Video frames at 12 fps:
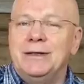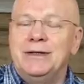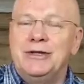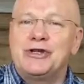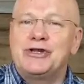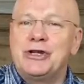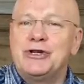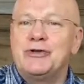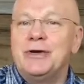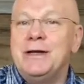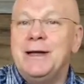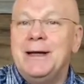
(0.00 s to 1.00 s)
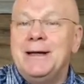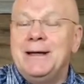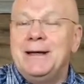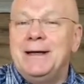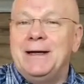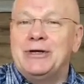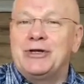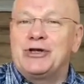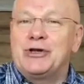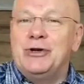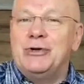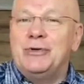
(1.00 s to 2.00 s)
this century. And
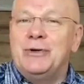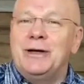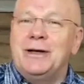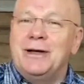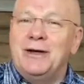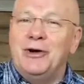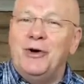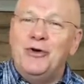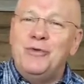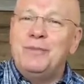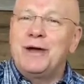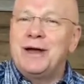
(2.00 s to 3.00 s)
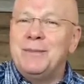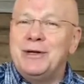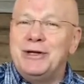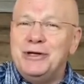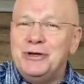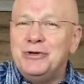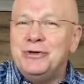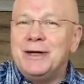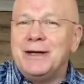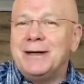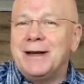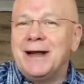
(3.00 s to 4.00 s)
so an old becoming new,
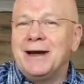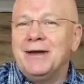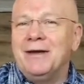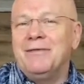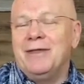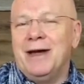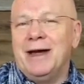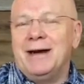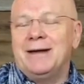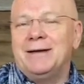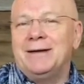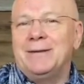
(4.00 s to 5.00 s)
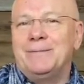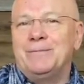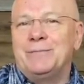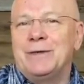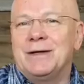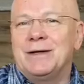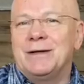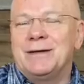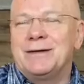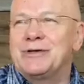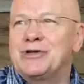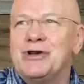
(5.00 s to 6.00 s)
and I love that.
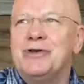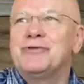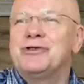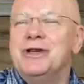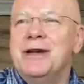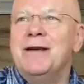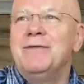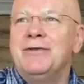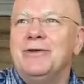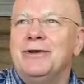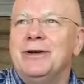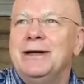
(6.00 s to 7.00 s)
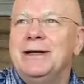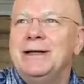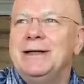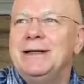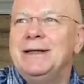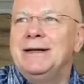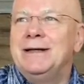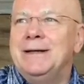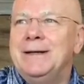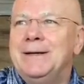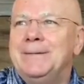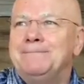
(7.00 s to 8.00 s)
Songs never,
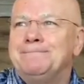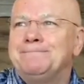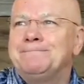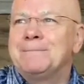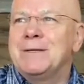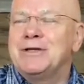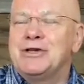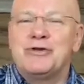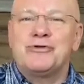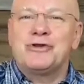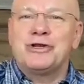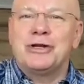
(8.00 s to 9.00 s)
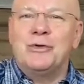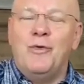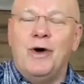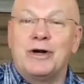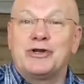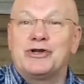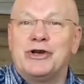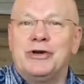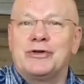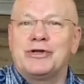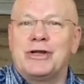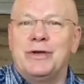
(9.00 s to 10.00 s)
it's interesting to watch
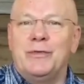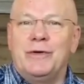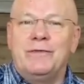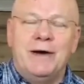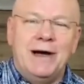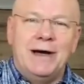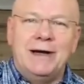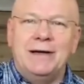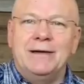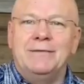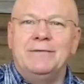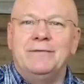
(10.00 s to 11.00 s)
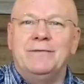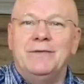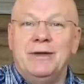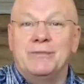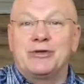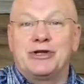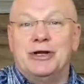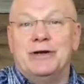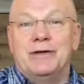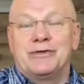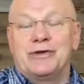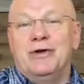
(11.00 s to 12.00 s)
songs how they revive
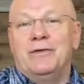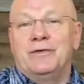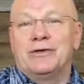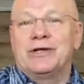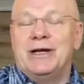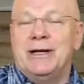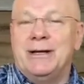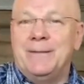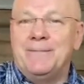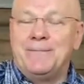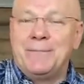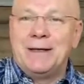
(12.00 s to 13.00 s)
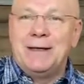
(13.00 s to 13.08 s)
themselves over time.